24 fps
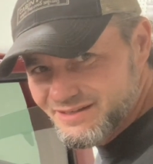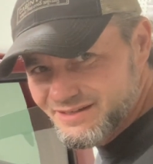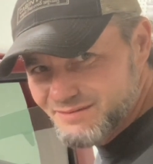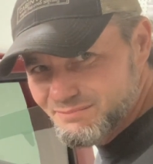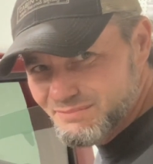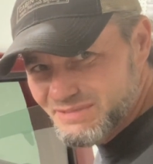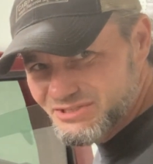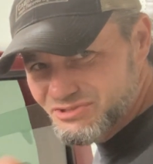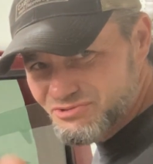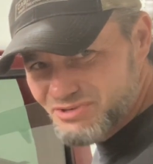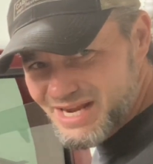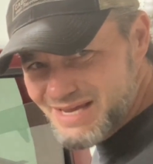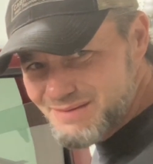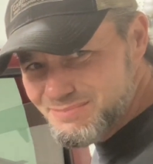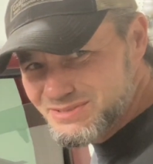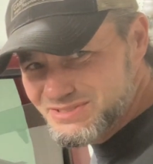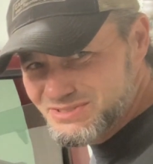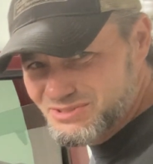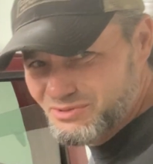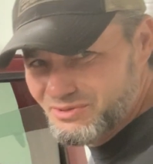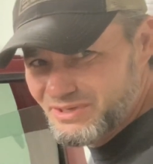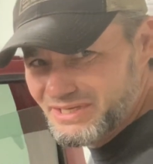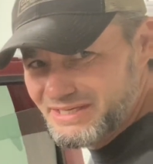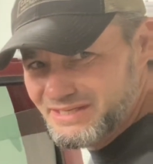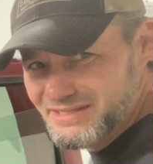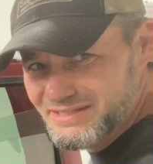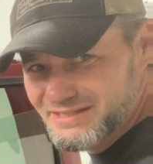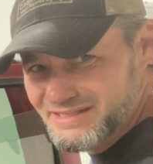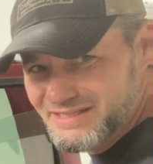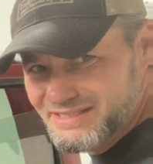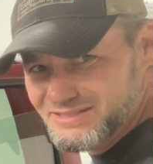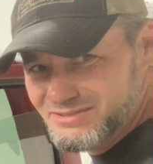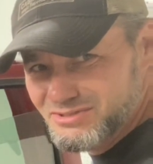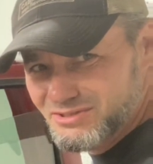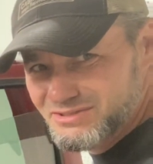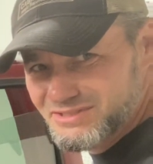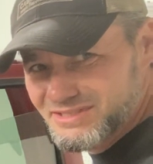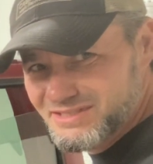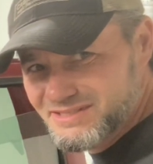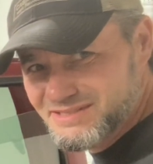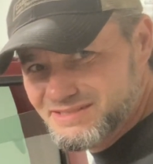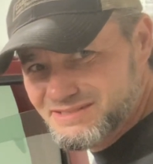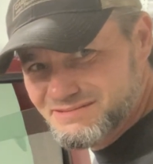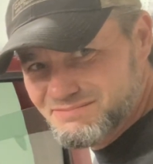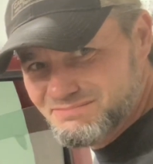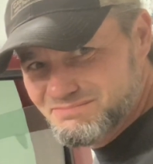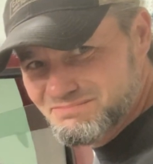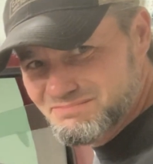trapezoid is hooked in
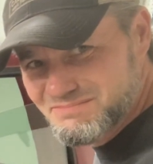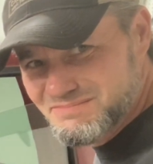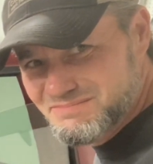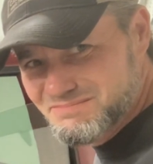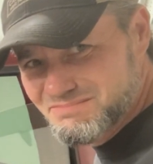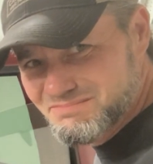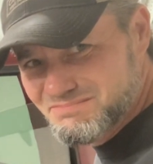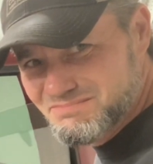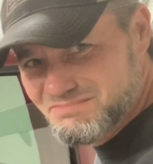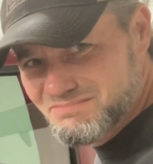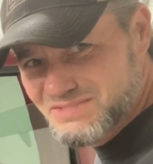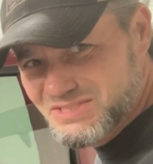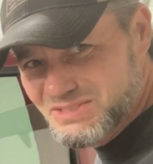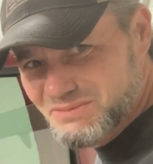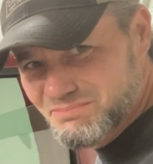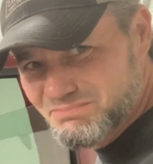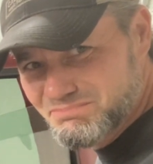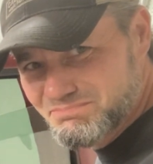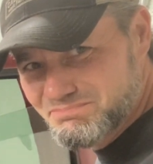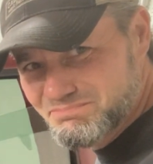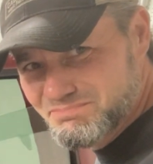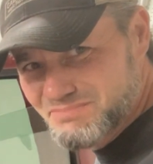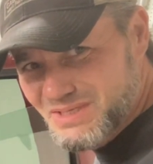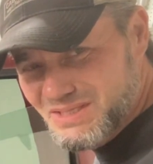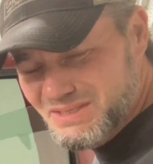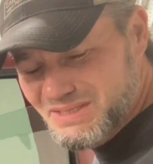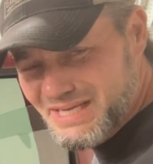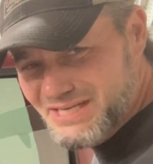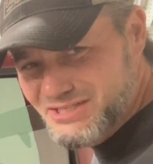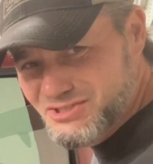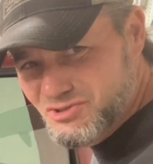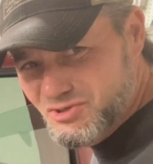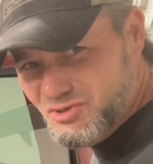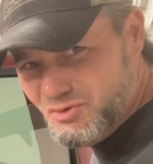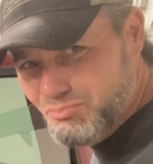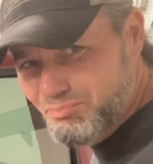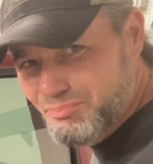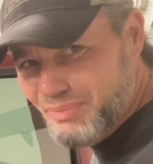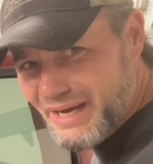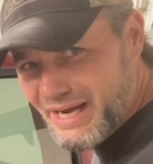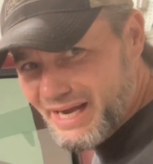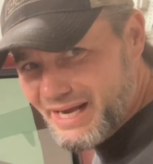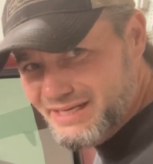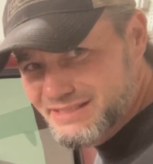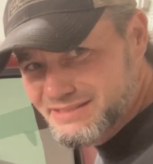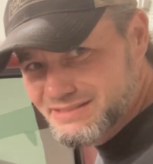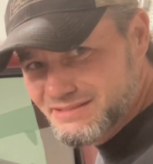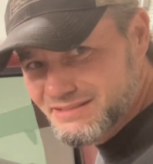some electrical
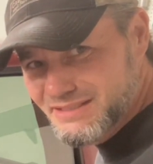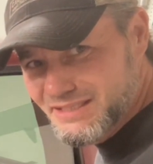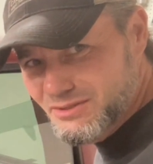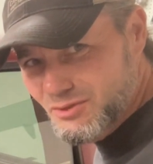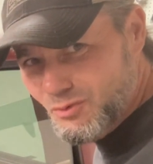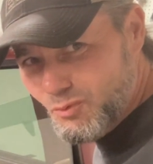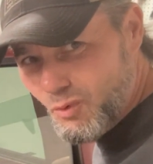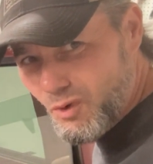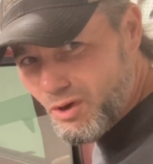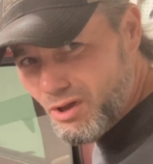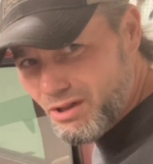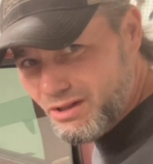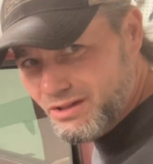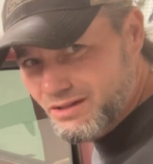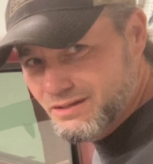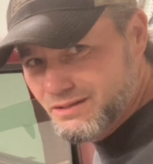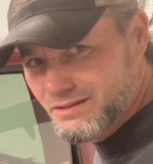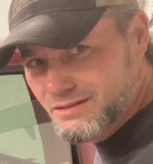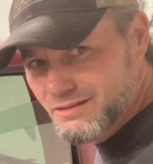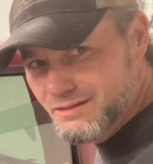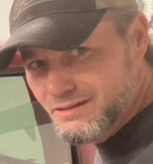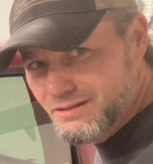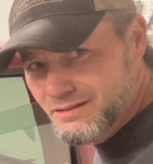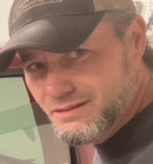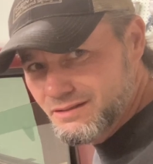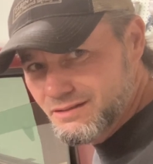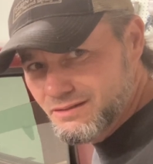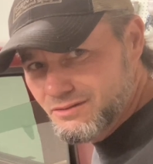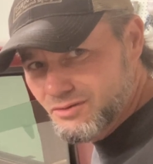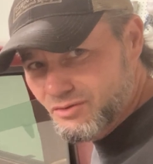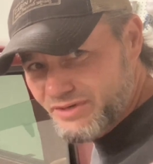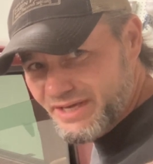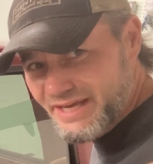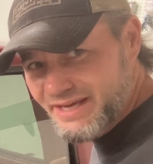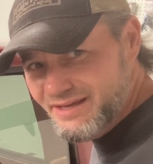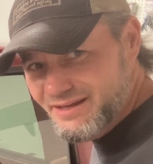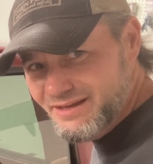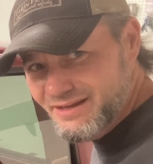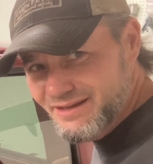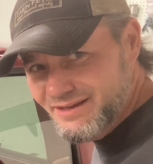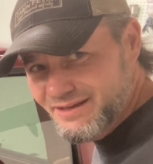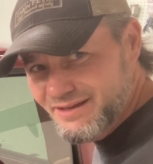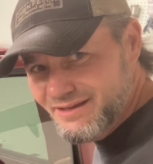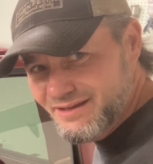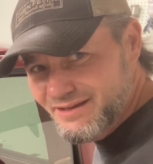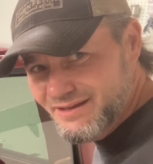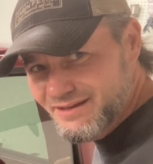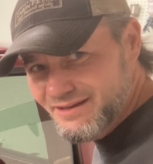box in the wall. Okay?
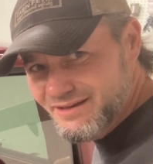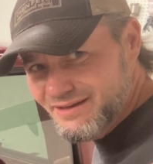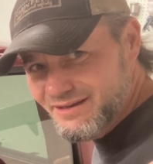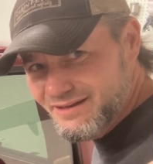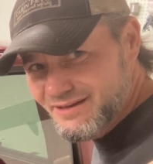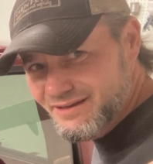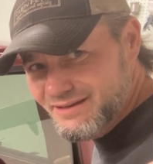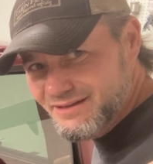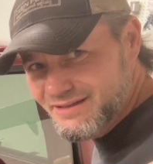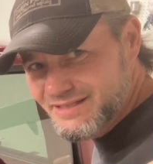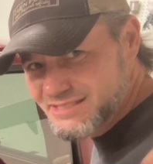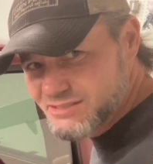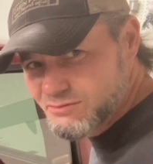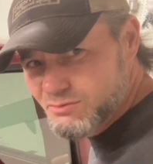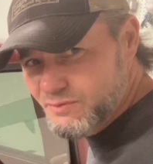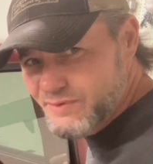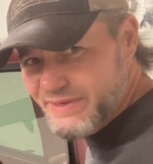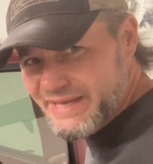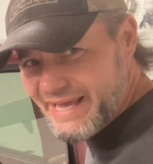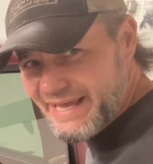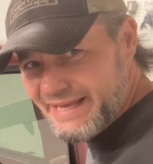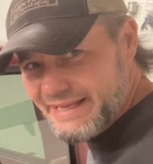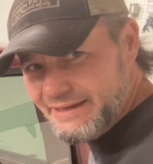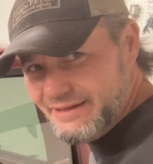This is what we got.